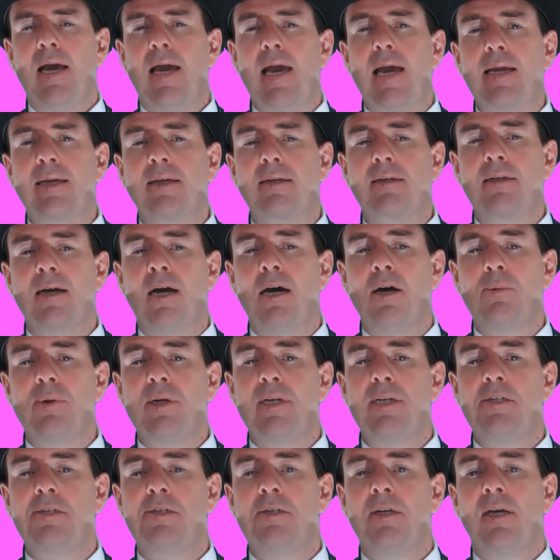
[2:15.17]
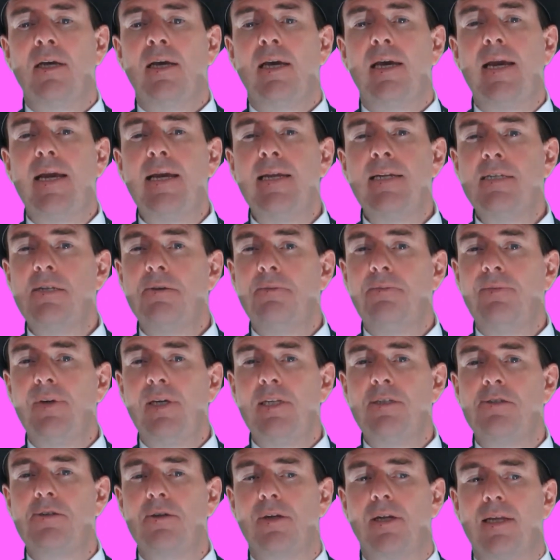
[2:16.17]
Encourage
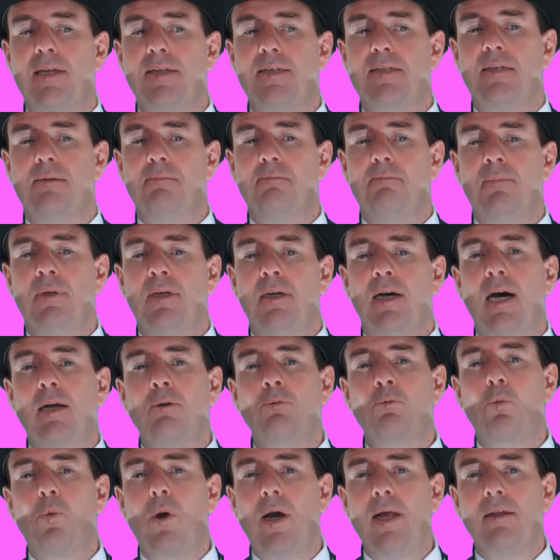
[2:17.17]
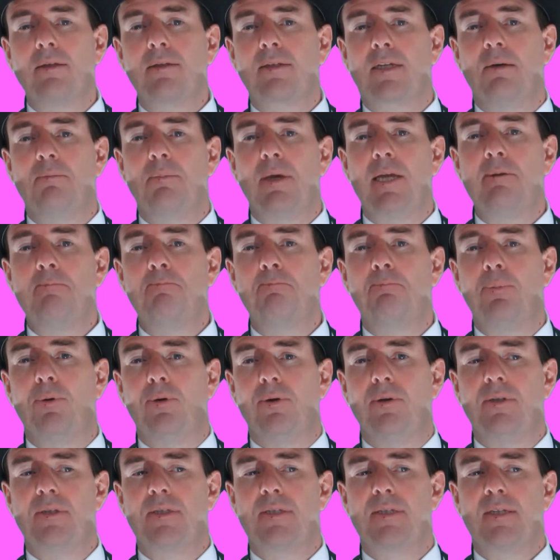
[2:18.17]
individualism and welcome
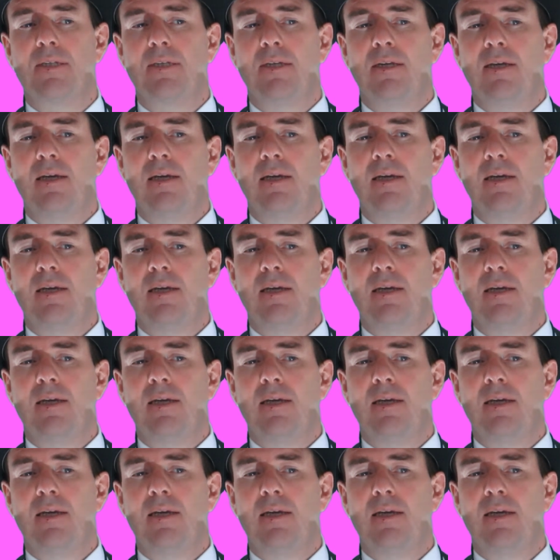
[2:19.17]
input.